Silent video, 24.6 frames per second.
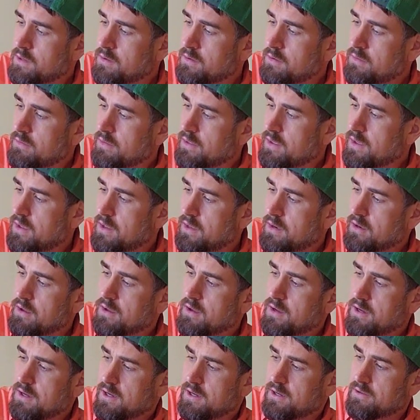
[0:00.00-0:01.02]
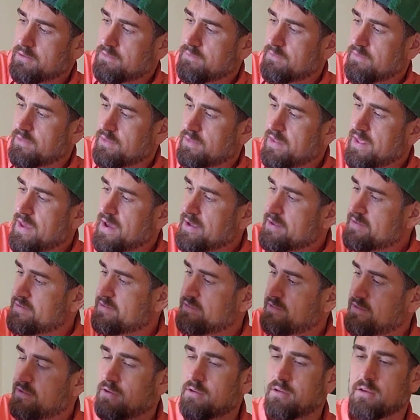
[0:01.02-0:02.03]
Then
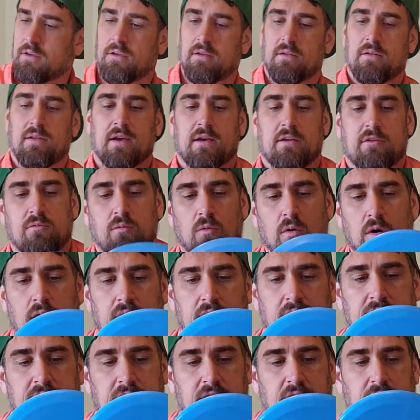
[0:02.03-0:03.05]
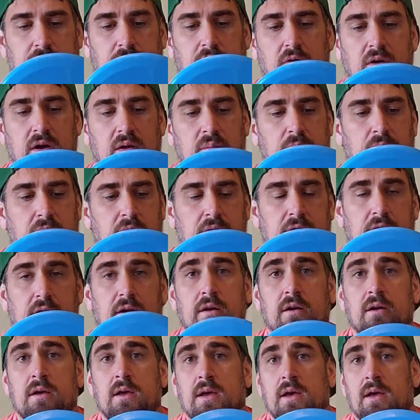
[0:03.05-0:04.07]
next one is a throwing
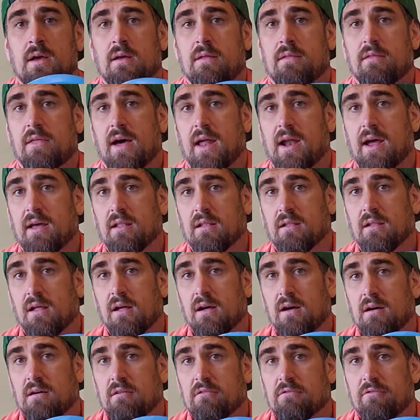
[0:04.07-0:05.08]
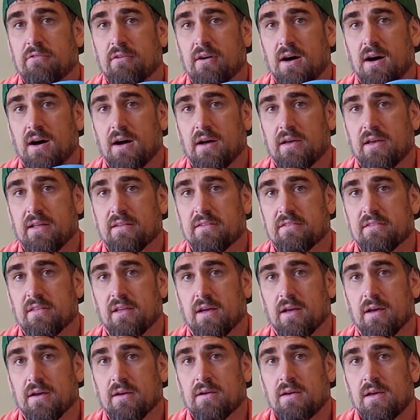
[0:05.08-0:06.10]
putter that I love. It's
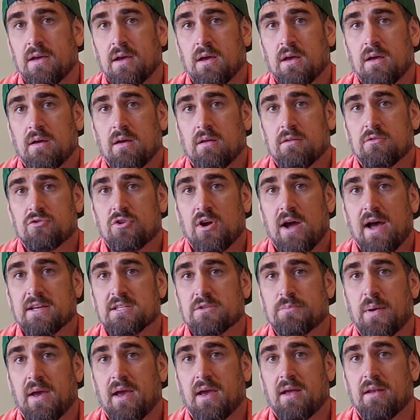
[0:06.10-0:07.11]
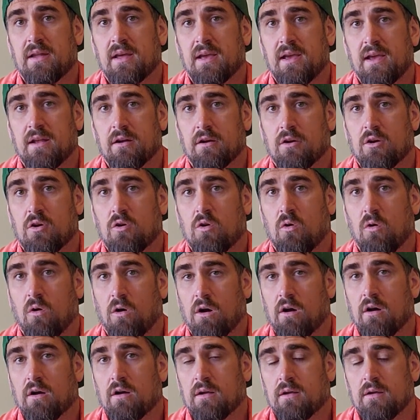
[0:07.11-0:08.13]
the Trash Panda Inner
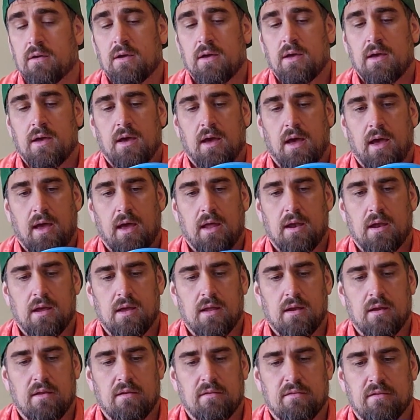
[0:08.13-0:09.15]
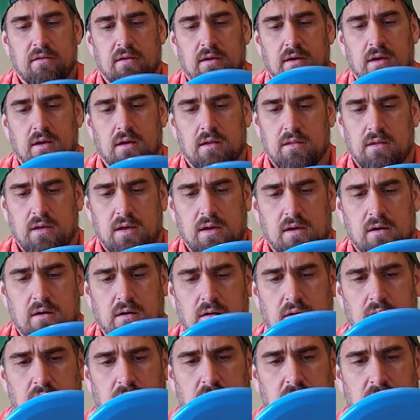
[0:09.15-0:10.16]
Core, and it is in, they
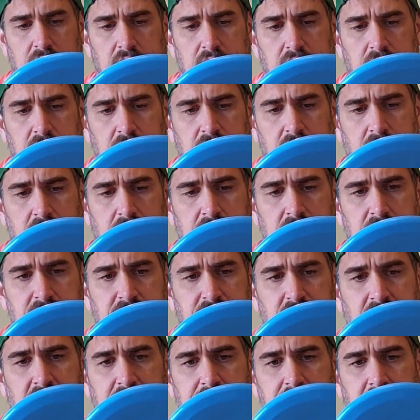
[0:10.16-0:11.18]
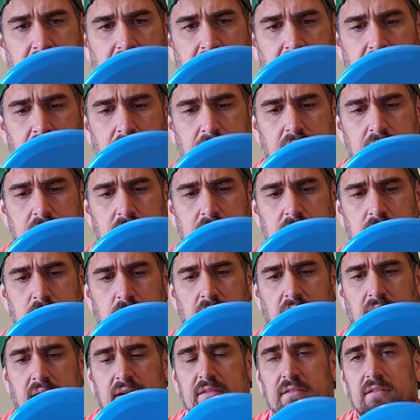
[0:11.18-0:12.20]
call it, I think, 95A
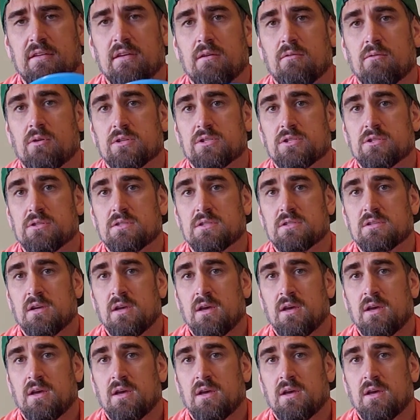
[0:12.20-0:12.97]
plastic, which is